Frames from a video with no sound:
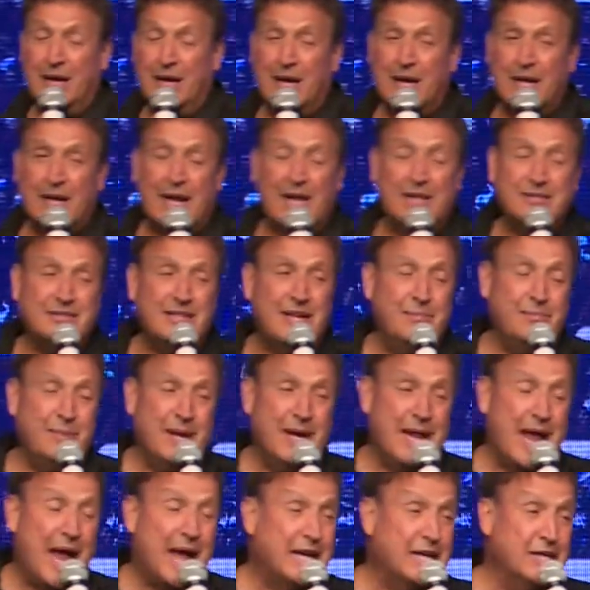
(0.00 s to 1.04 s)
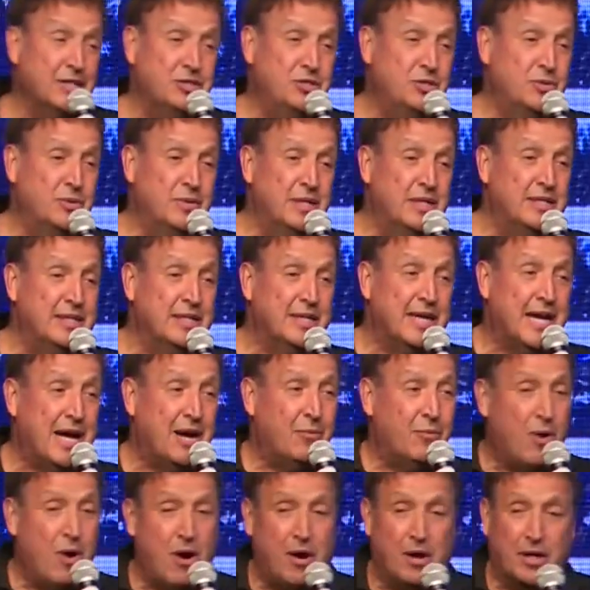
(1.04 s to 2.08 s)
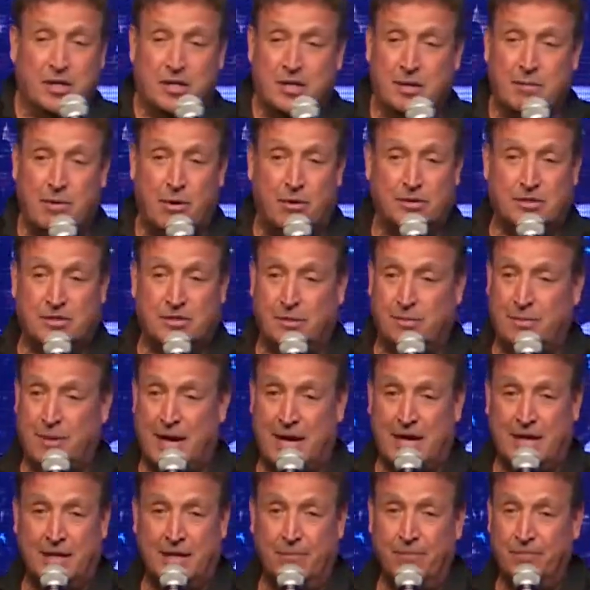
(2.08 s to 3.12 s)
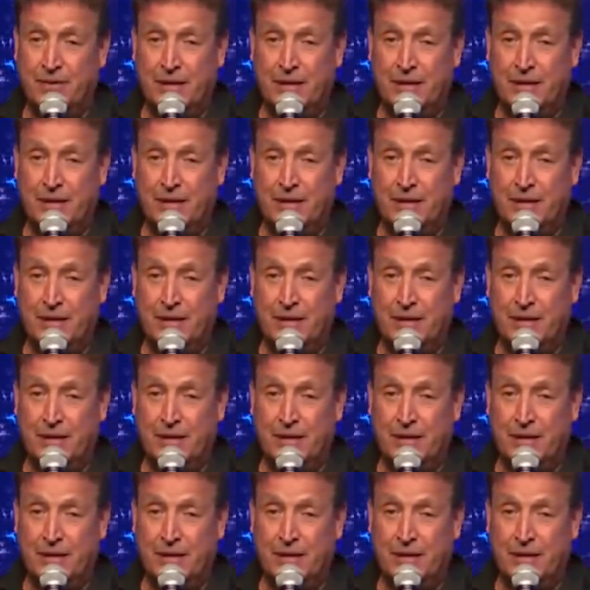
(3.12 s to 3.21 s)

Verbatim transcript: And I say, man, I can do anything I want. Come on, somebody.